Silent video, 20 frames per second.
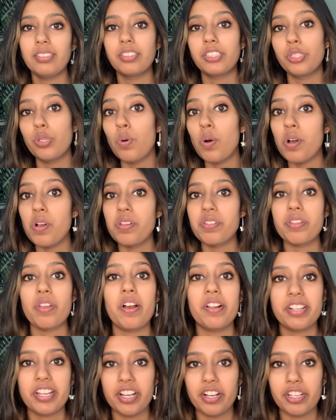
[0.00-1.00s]
tools
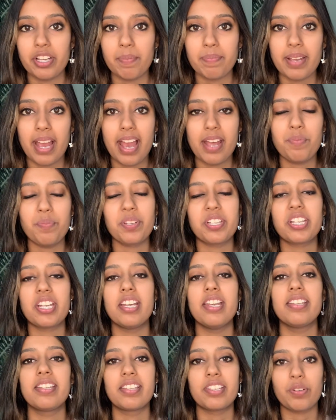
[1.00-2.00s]
on Helium 10, which
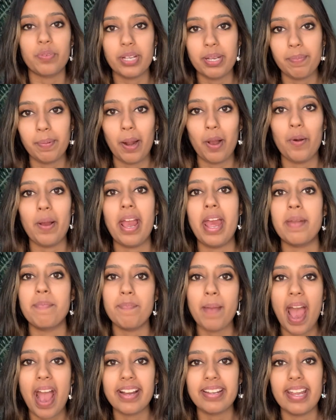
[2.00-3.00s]
is Cerebro and
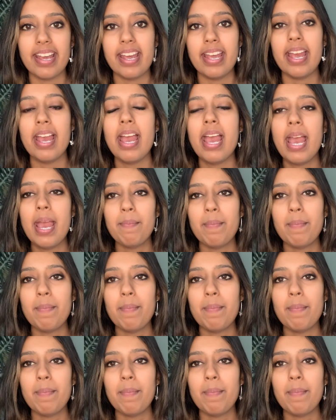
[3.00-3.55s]
Magnet.